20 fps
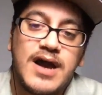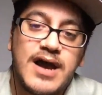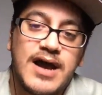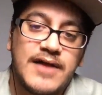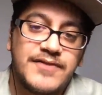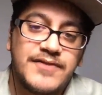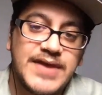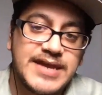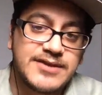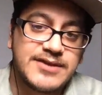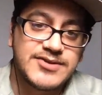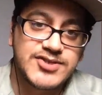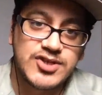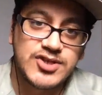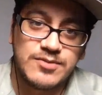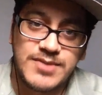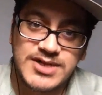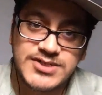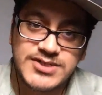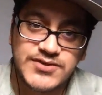Thank you so
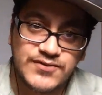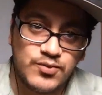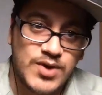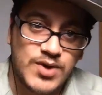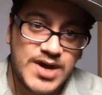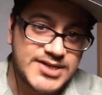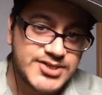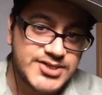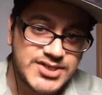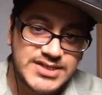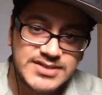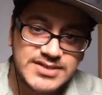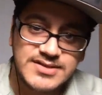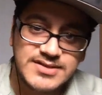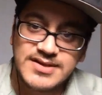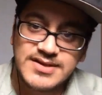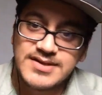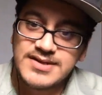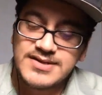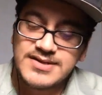much for watching.
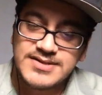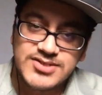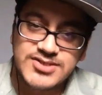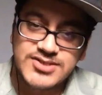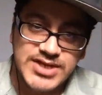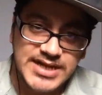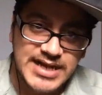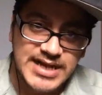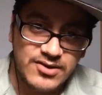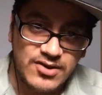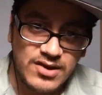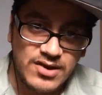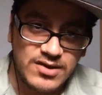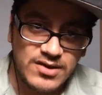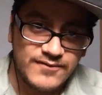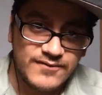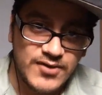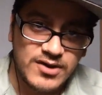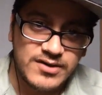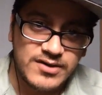Check out all
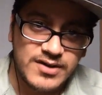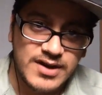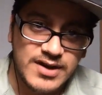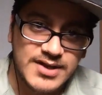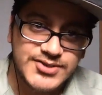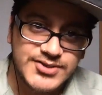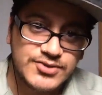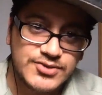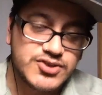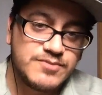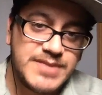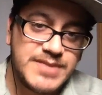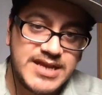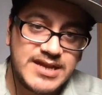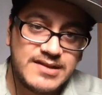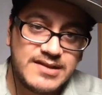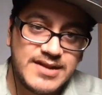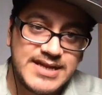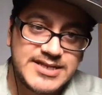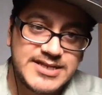of our social
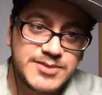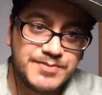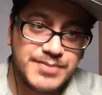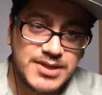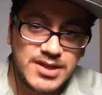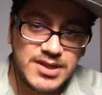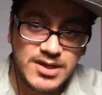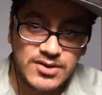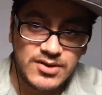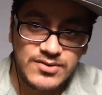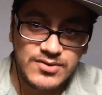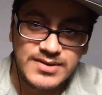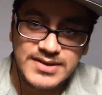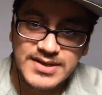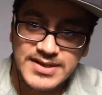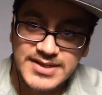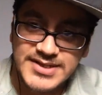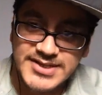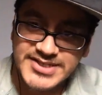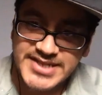media links below.
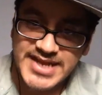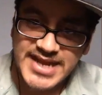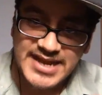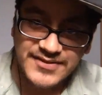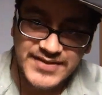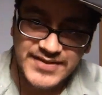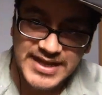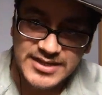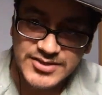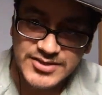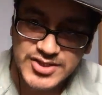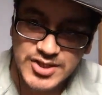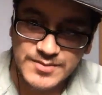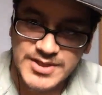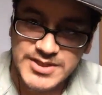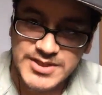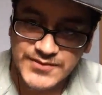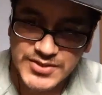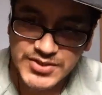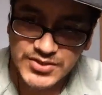Stan, thank you so
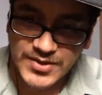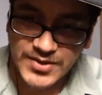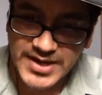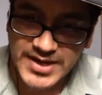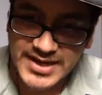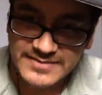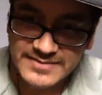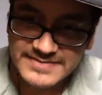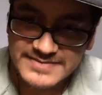much for joining.